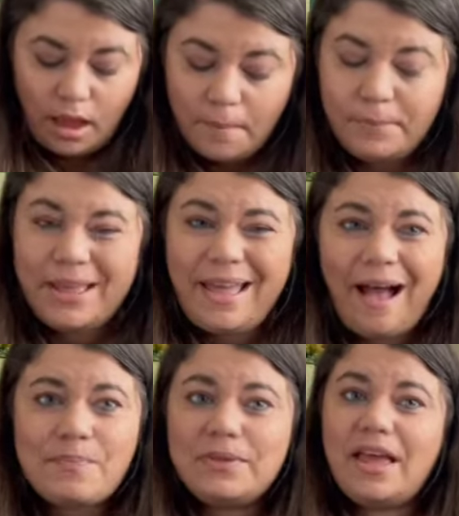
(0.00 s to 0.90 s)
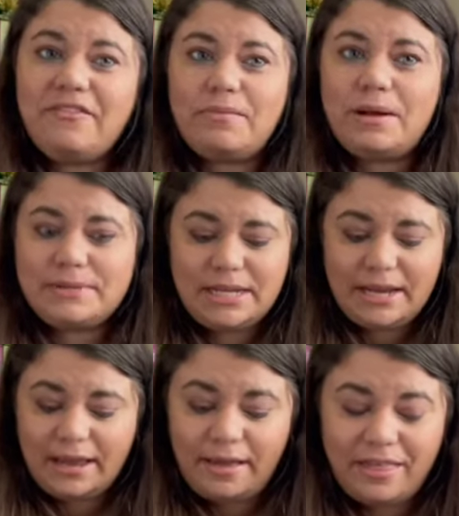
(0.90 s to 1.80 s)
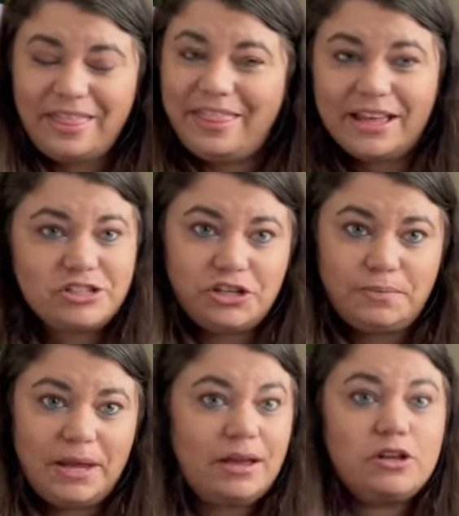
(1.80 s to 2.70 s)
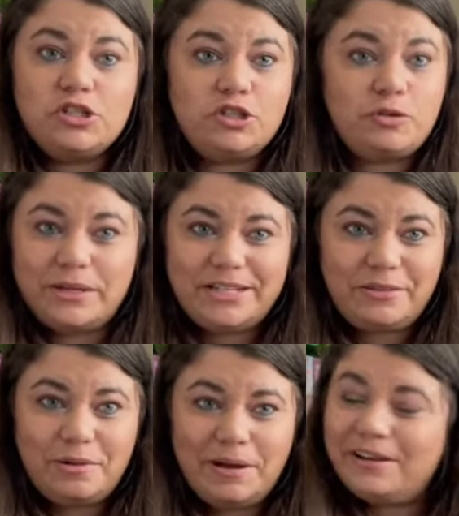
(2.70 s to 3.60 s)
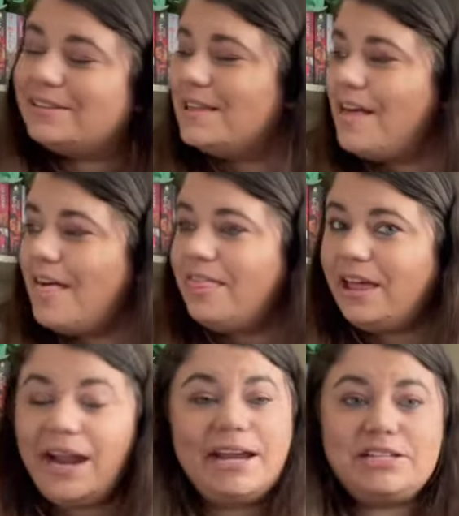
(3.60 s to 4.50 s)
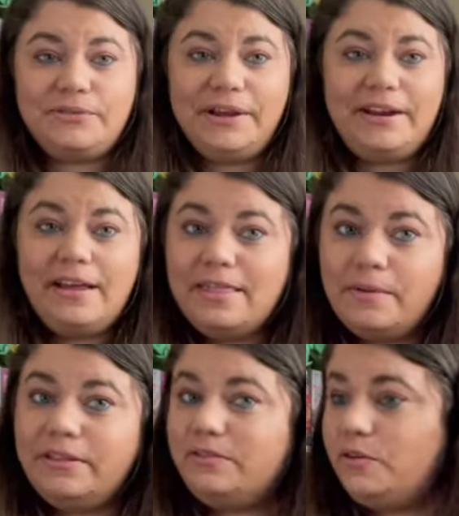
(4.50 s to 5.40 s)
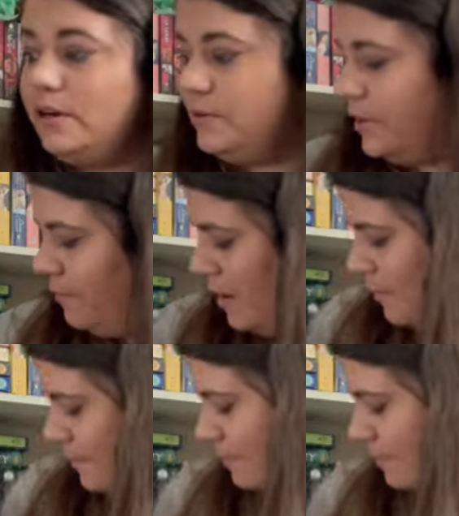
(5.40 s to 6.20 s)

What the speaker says: but yeah, if I'm not mistaken, that should be 23 books that I need to read in the month of 2023.